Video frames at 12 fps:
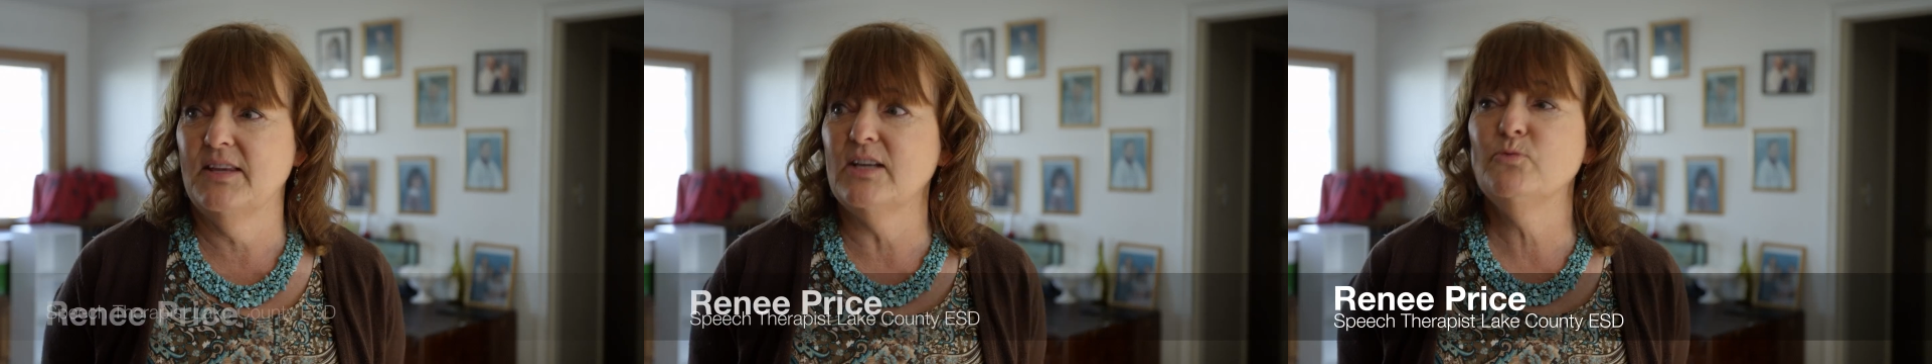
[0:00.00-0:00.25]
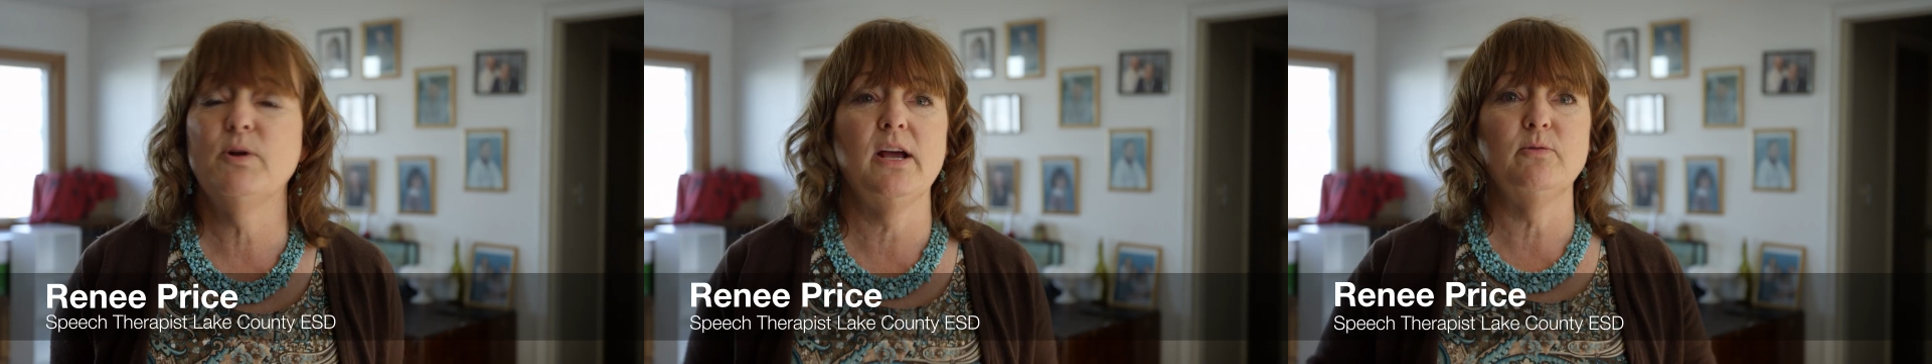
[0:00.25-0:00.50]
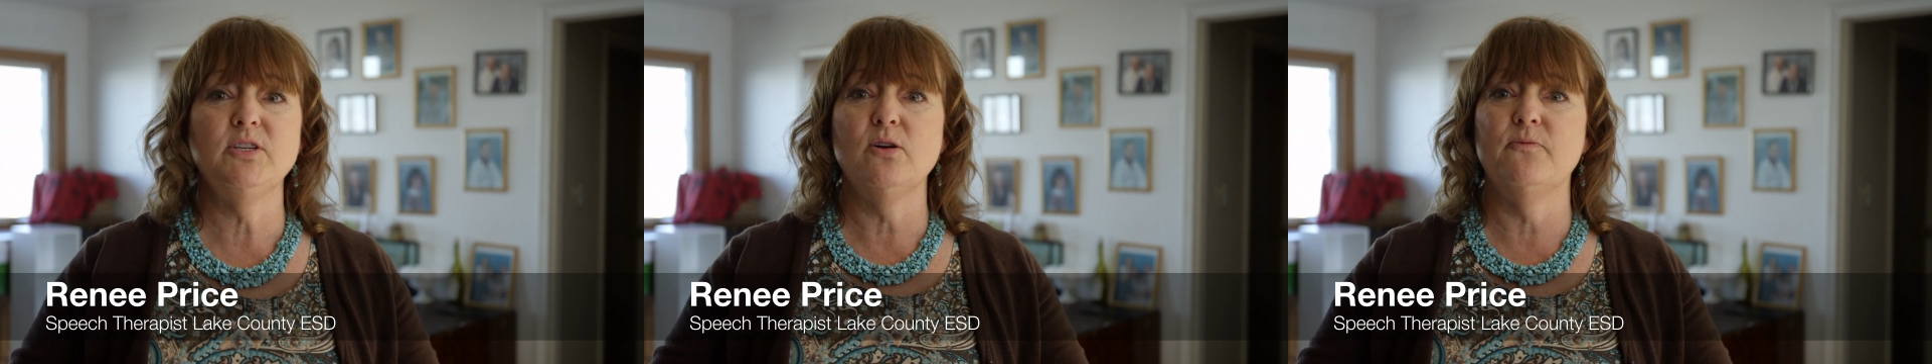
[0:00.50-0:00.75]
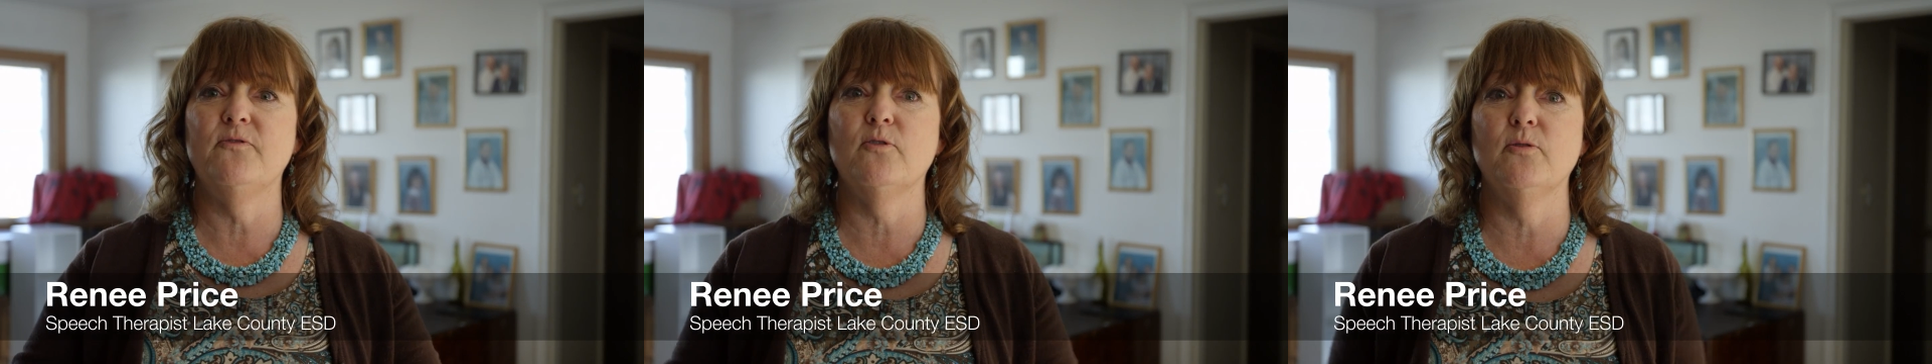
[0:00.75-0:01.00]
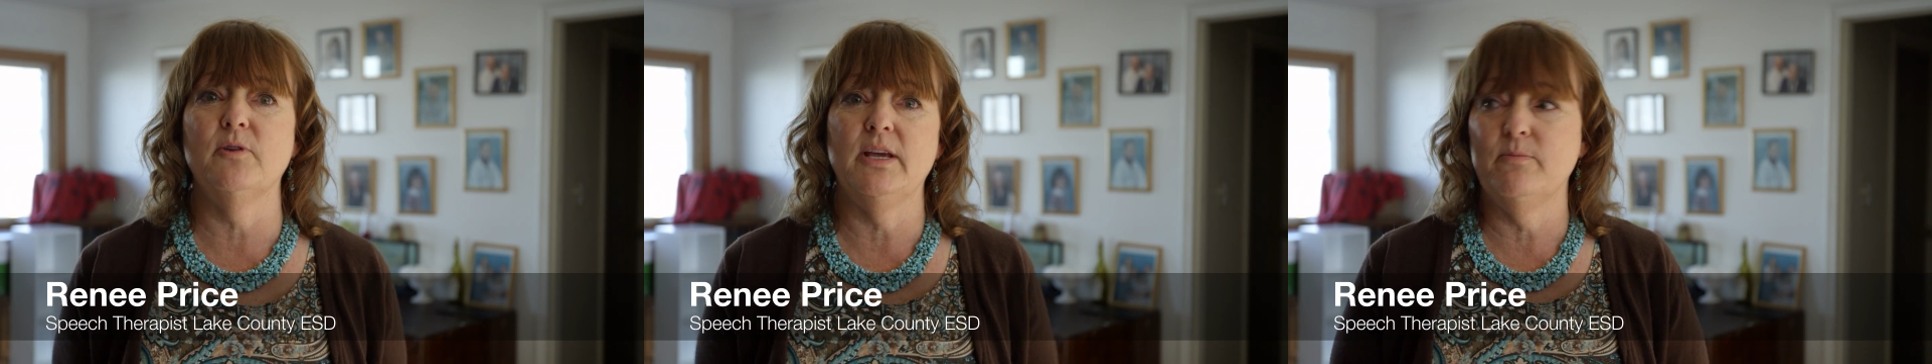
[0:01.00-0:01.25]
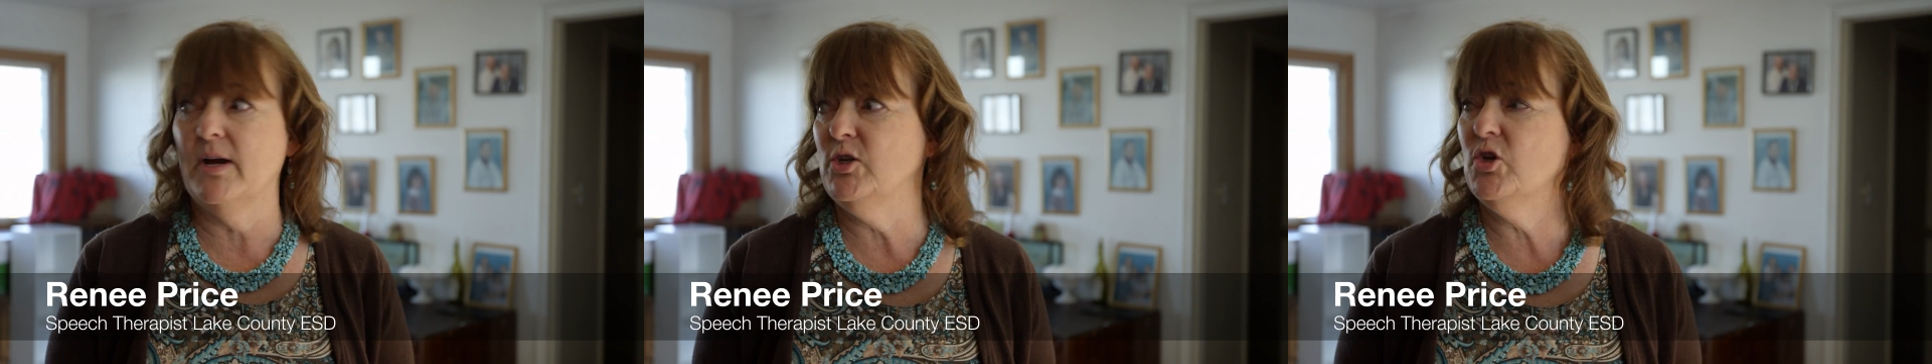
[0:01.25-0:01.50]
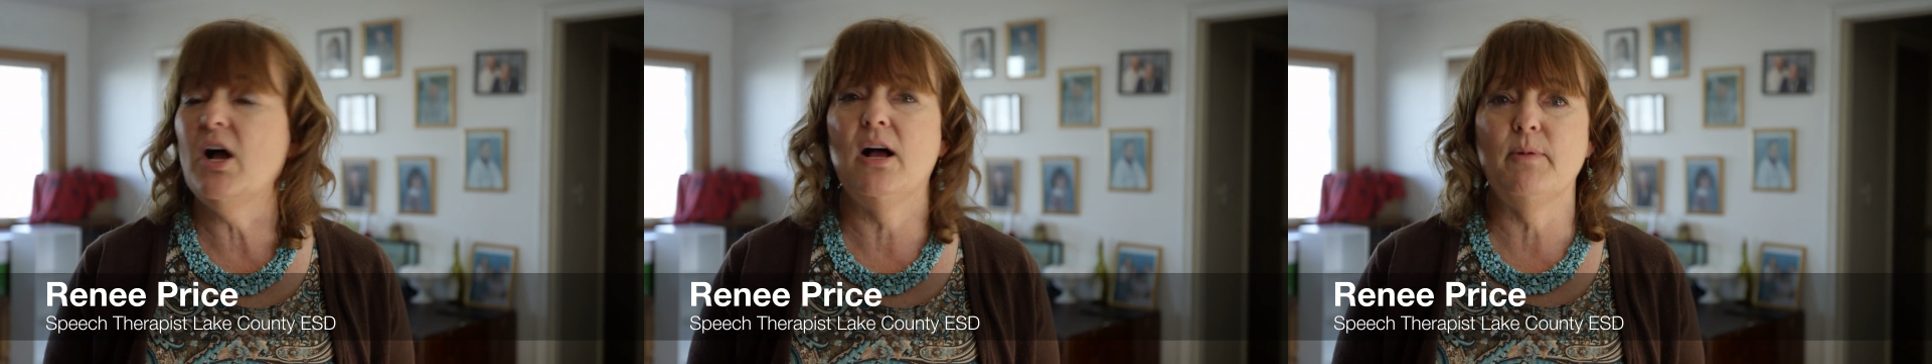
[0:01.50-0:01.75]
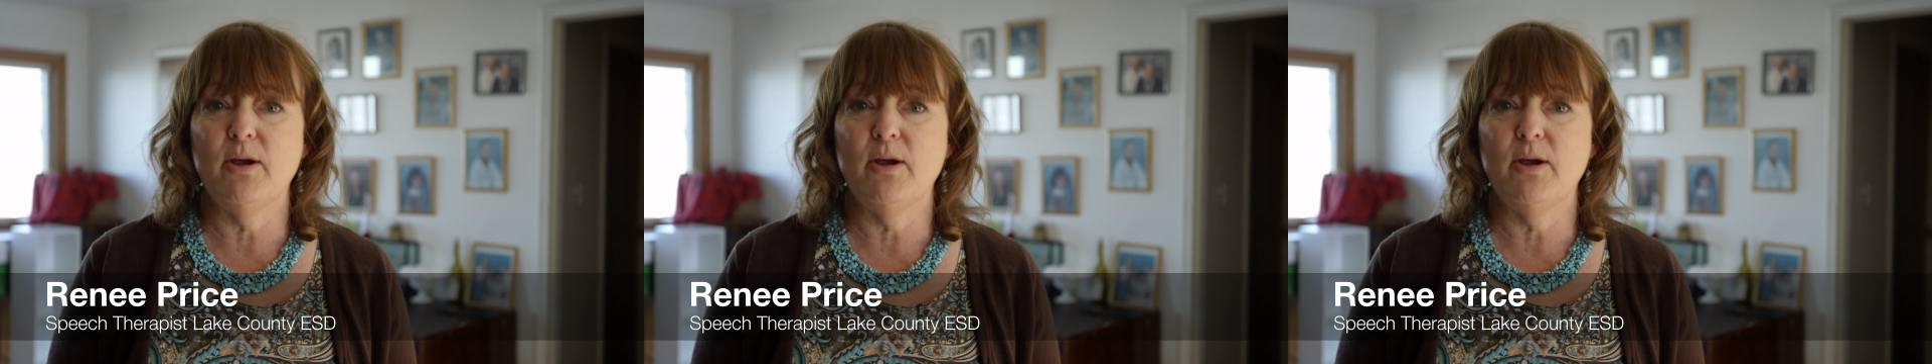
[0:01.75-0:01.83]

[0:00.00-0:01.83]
That's what I always hope for in my job.